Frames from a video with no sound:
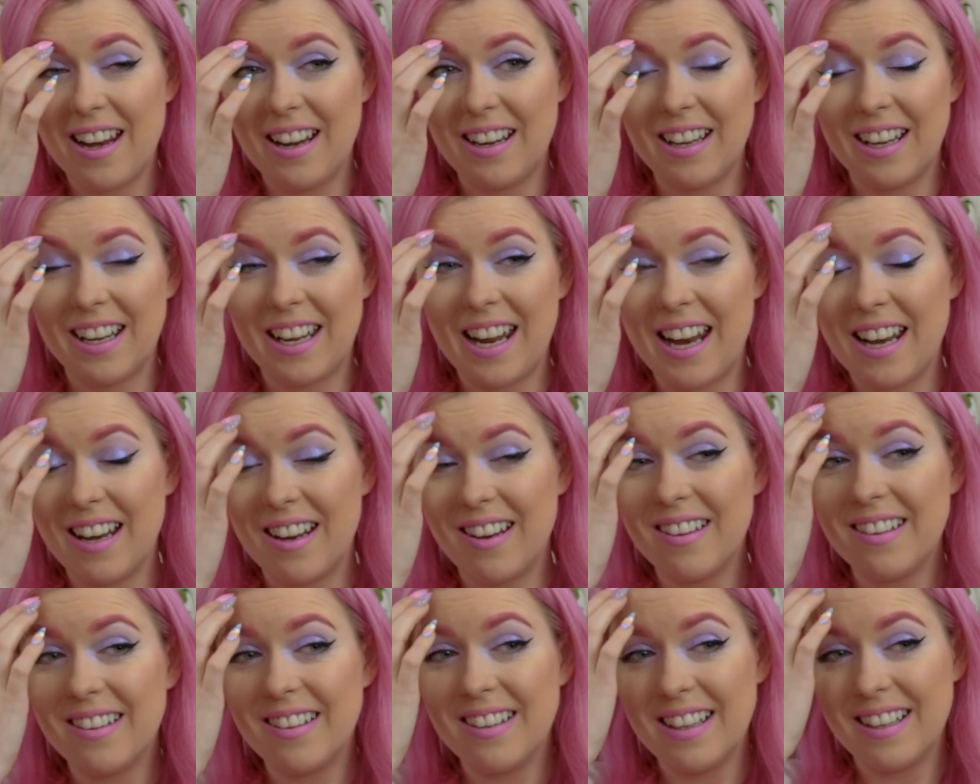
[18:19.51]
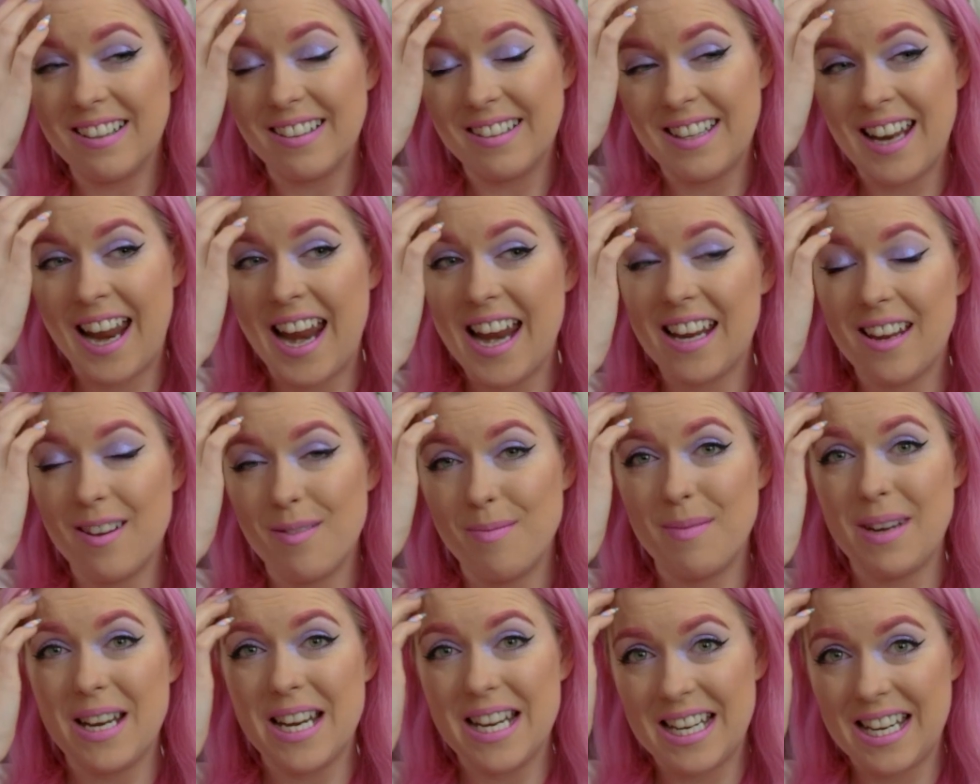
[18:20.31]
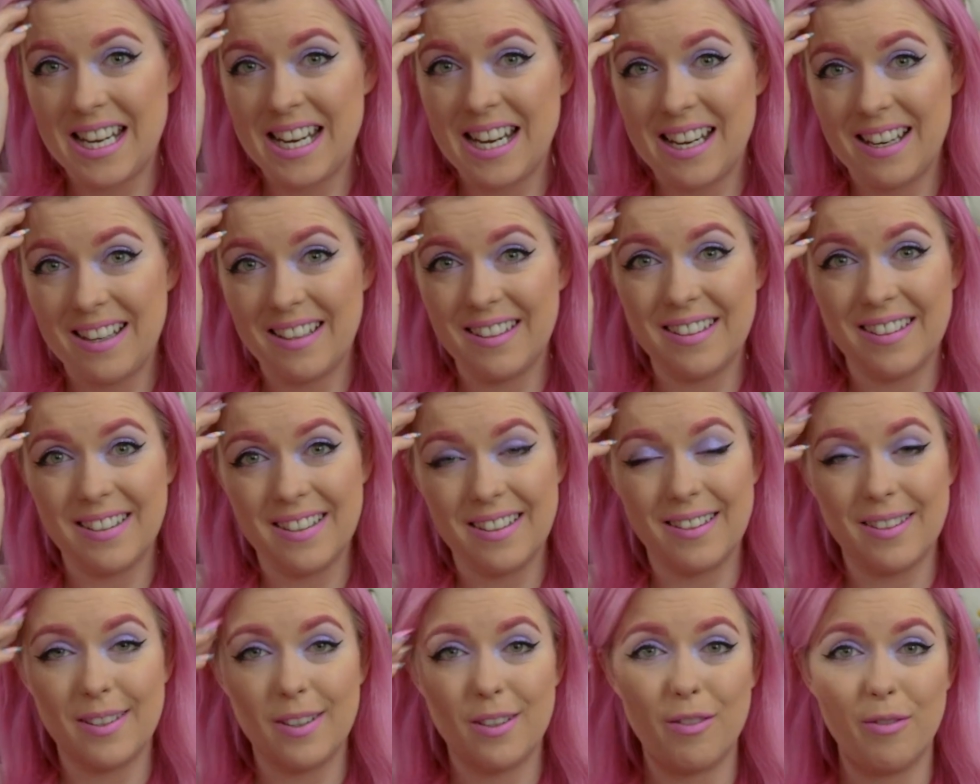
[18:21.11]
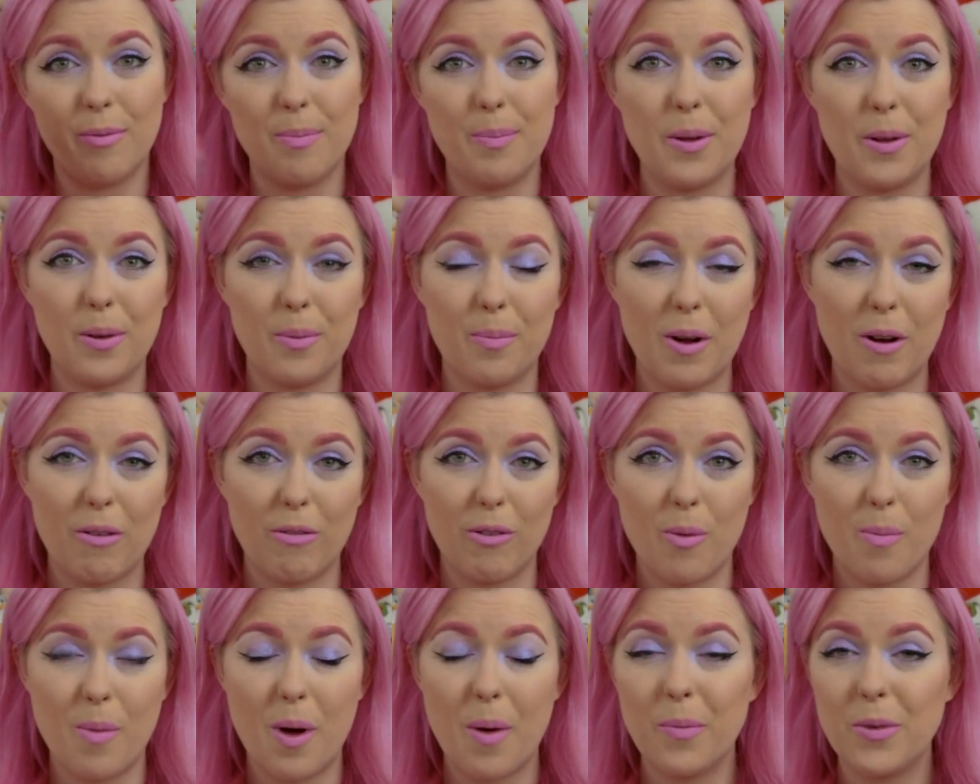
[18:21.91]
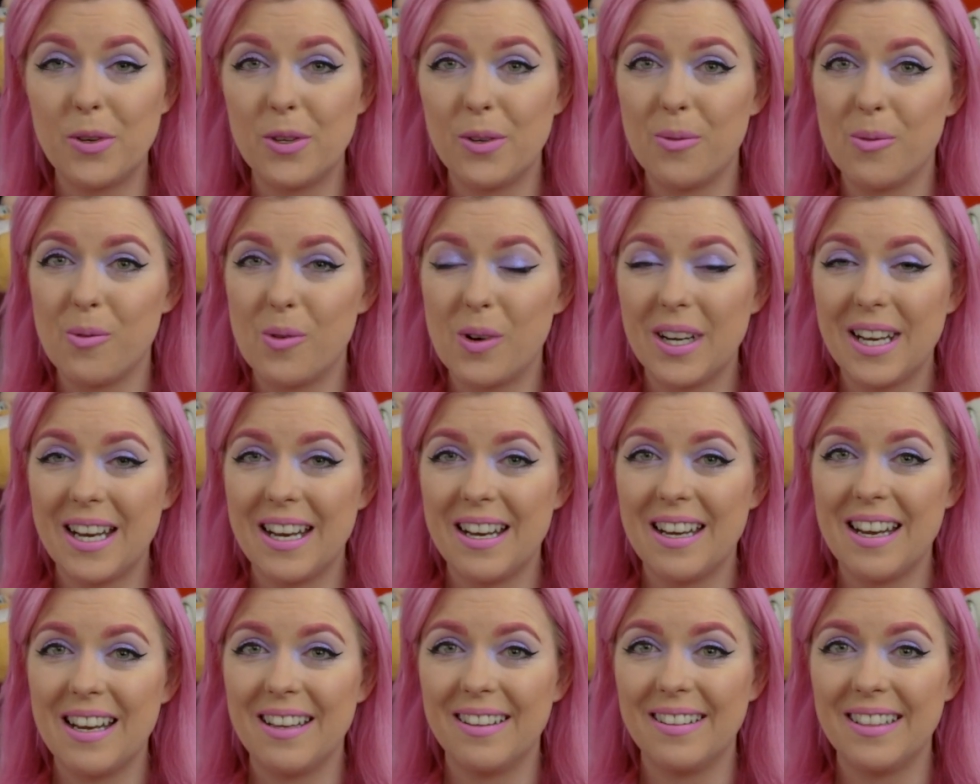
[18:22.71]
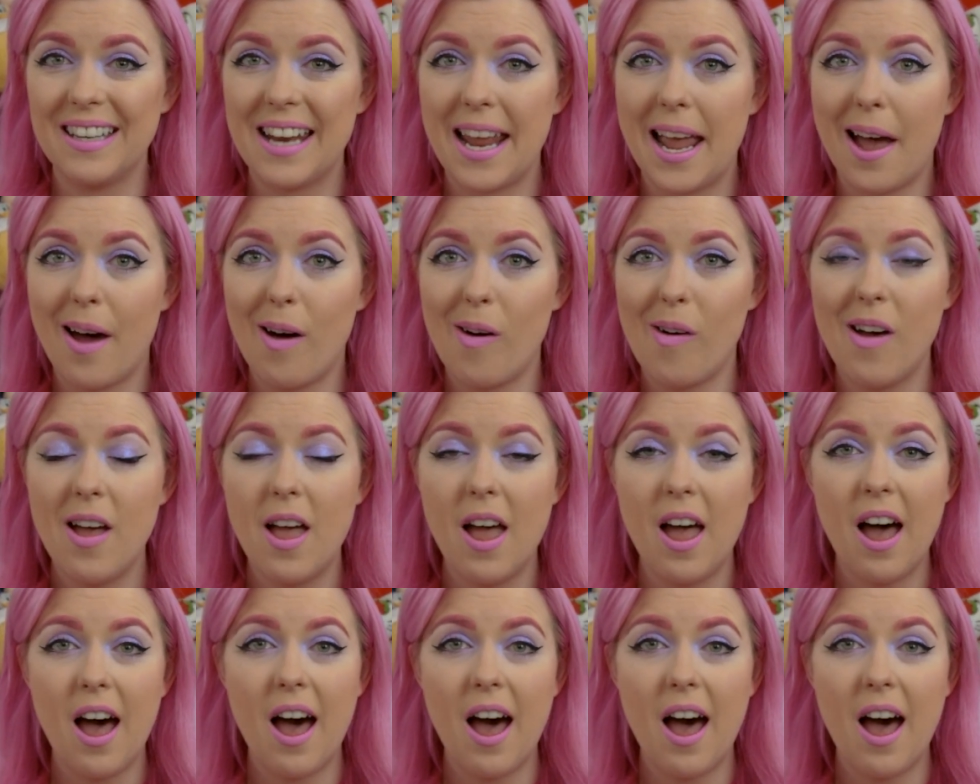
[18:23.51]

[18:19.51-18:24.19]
Again, it's taken me years to sort of build my room up to what it is now.